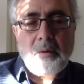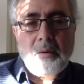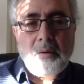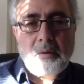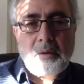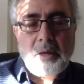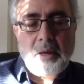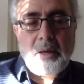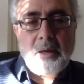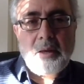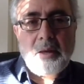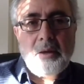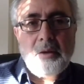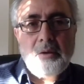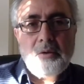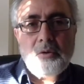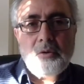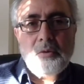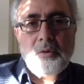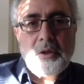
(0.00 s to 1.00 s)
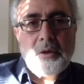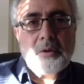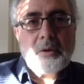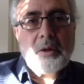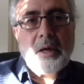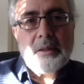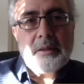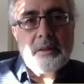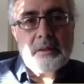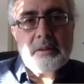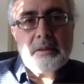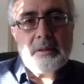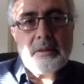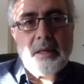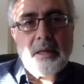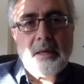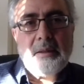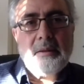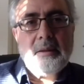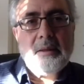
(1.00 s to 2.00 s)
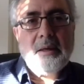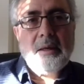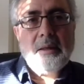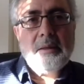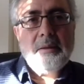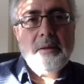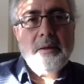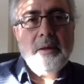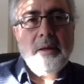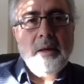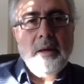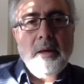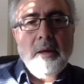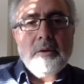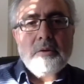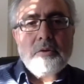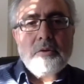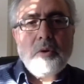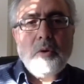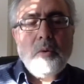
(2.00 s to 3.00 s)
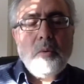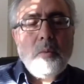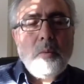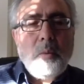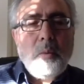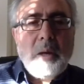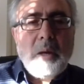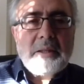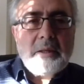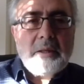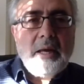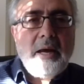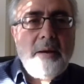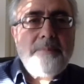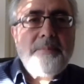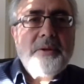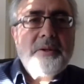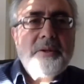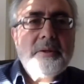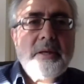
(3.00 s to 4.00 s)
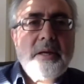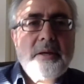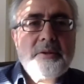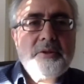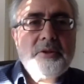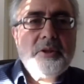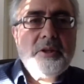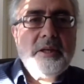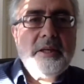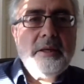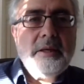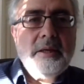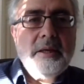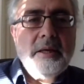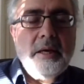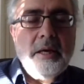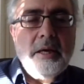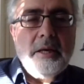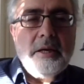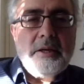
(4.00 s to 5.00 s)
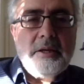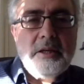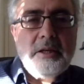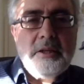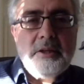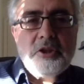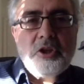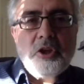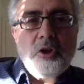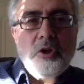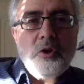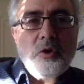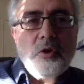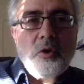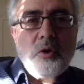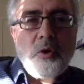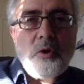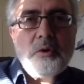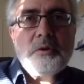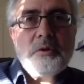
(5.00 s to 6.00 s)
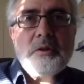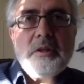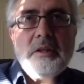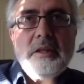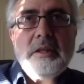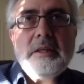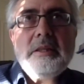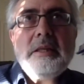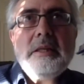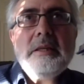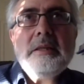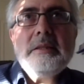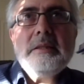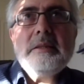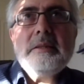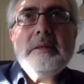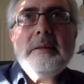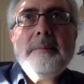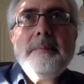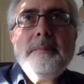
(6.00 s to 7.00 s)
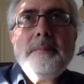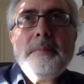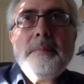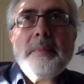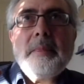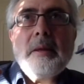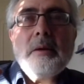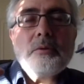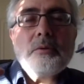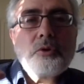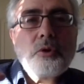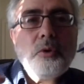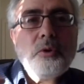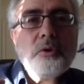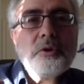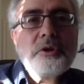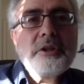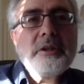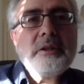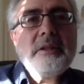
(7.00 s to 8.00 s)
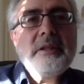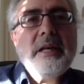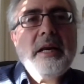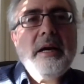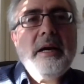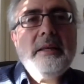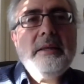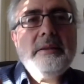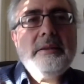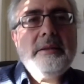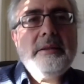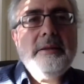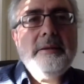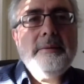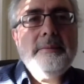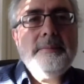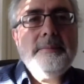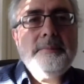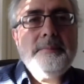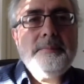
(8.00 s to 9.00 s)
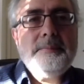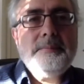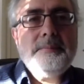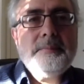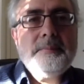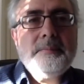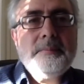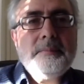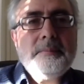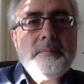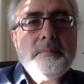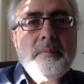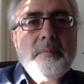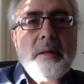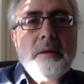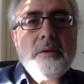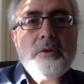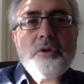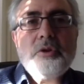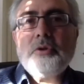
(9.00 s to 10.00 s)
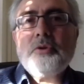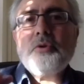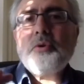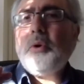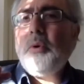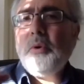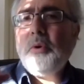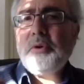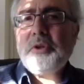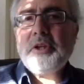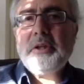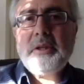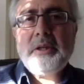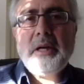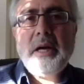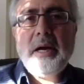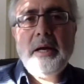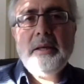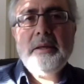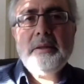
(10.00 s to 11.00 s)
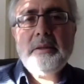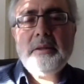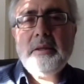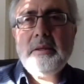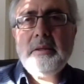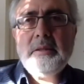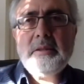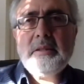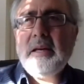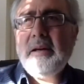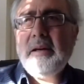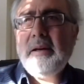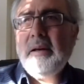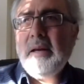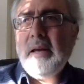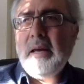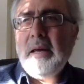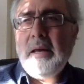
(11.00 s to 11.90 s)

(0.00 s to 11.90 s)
okay, you need to understand that. So what happened actually? Religion lost its social reality. So social reality is a